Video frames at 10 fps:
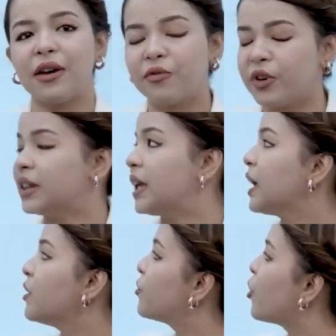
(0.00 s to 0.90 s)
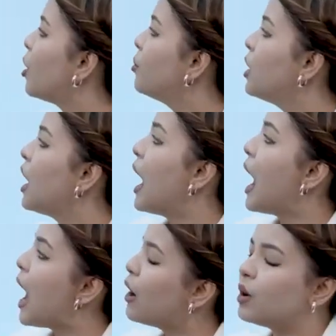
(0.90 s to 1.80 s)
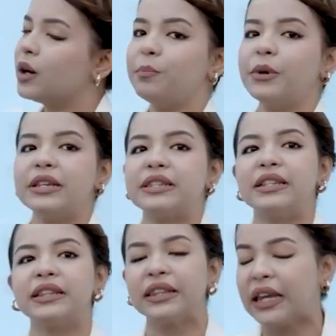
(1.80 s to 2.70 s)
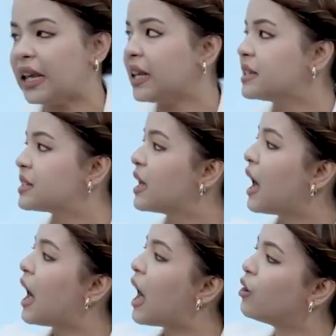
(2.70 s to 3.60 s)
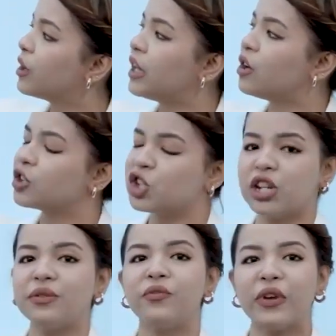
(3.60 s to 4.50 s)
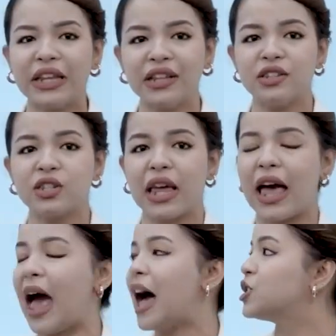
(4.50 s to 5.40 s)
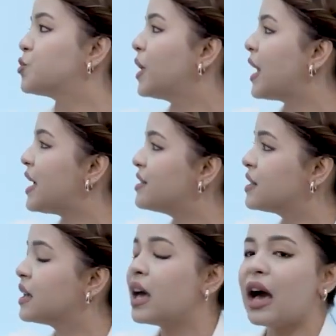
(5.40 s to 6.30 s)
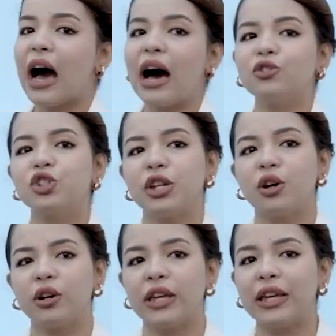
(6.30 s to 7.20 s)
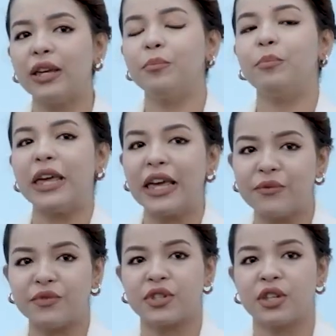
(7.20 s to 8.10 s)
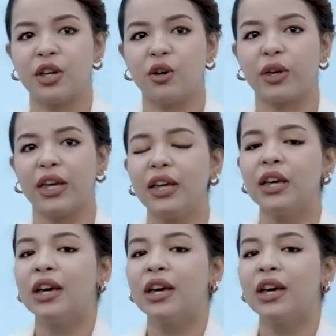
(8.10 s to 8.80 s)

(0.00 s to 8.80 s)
everything from how a person thinks, how he or she feels, as well as how she or he behaves. Okay,